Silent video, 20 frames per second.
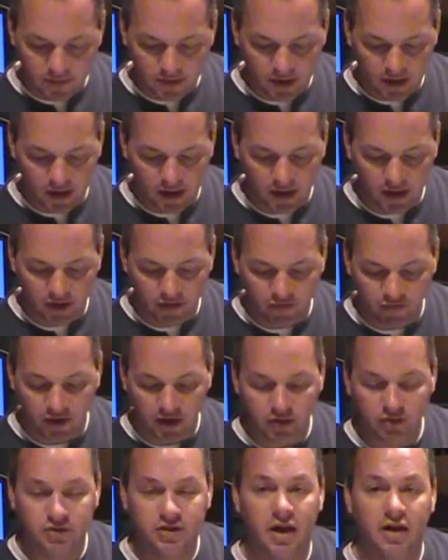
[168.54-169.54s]
and the
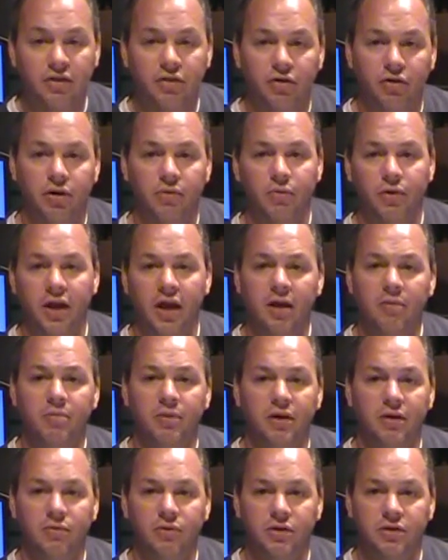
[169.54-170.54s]
FeiyuTech
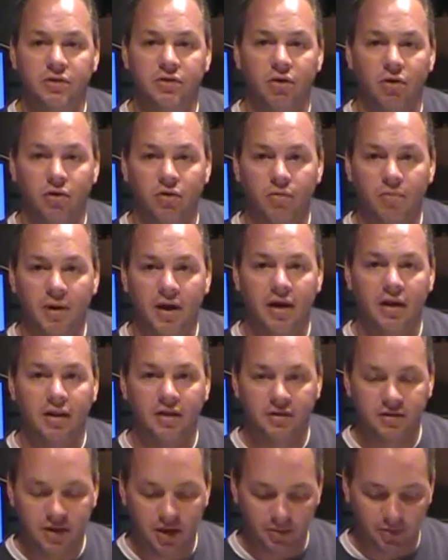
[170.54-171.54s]
31AP, which is the
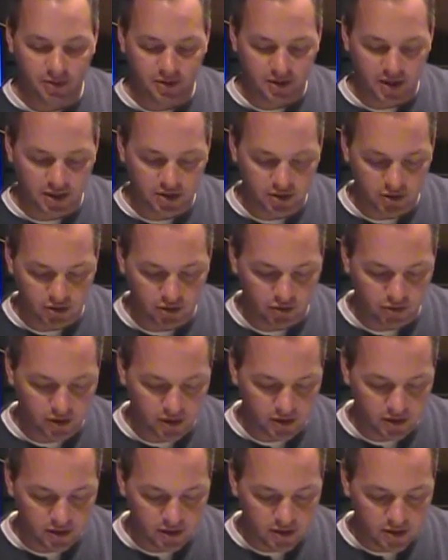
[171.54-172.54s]
autopilot stabilization unit.
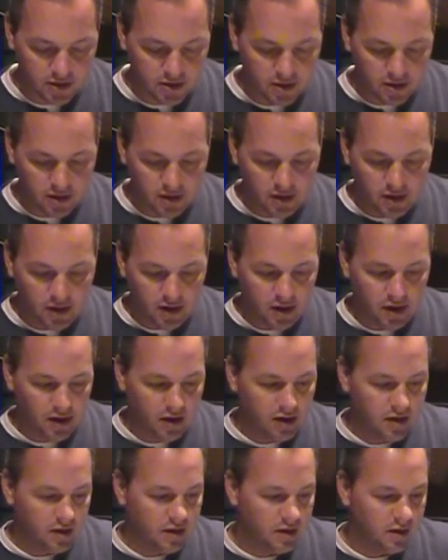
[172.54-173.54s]

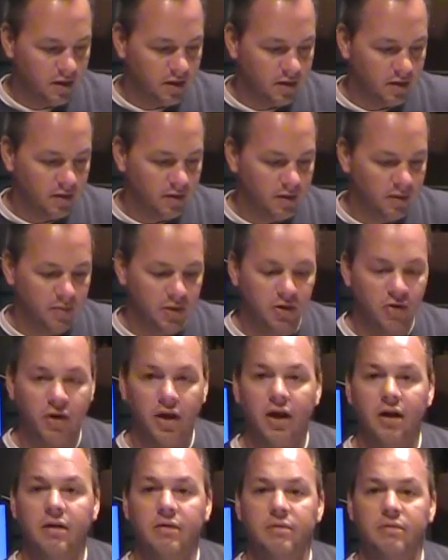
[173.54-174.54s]
And let me go
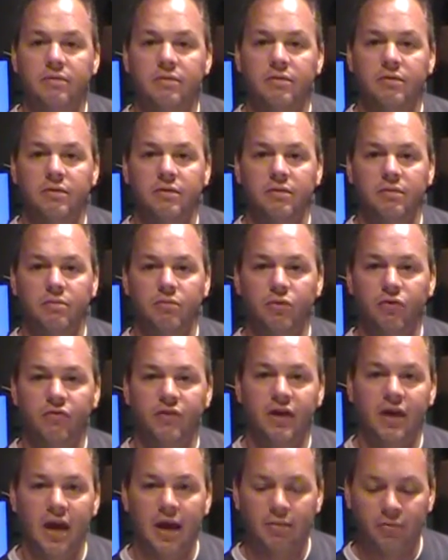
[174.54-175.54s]
ahead and move
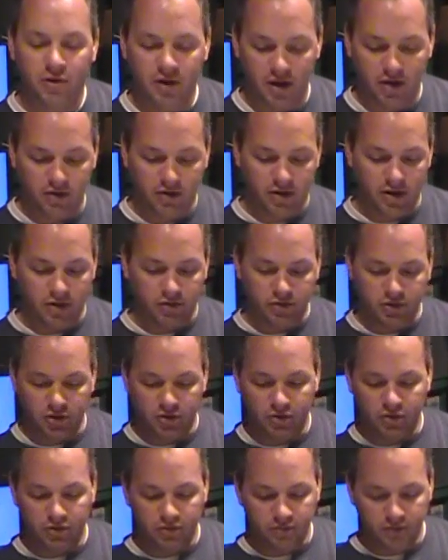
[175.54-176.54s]
the camera down, and I'll
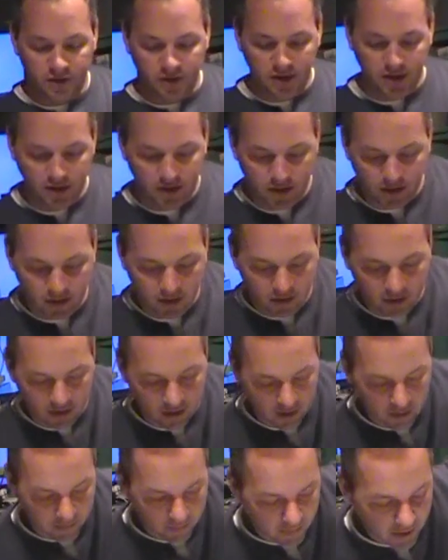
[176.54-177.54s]
show you
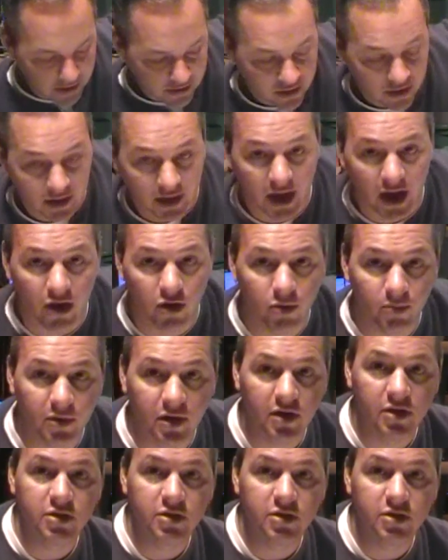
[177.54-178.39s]
basically how I'm going to